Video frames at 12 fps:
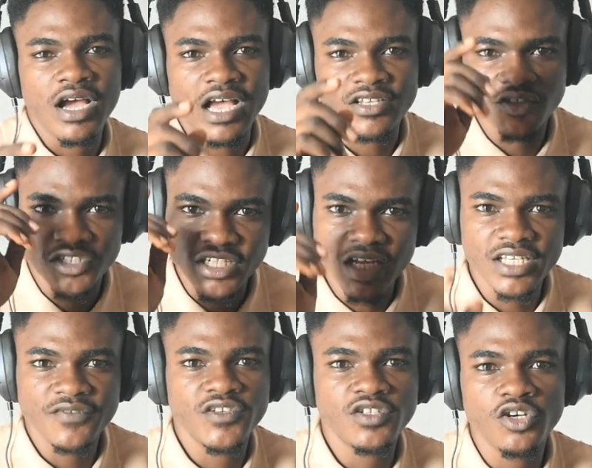As you share
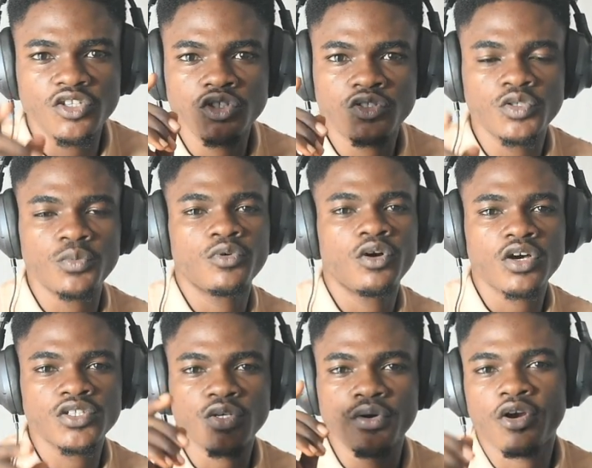this video, YouTube will
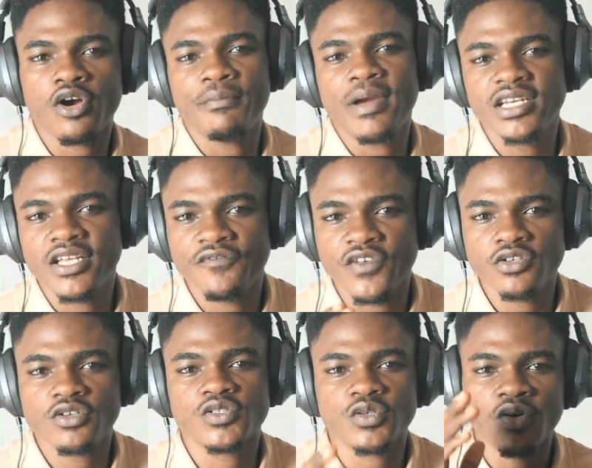also recommend the
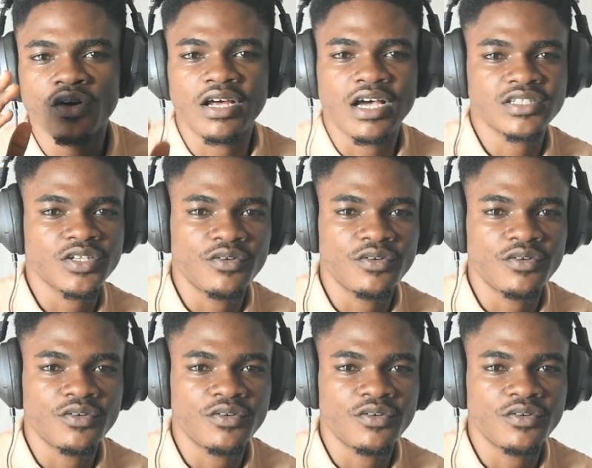video to others.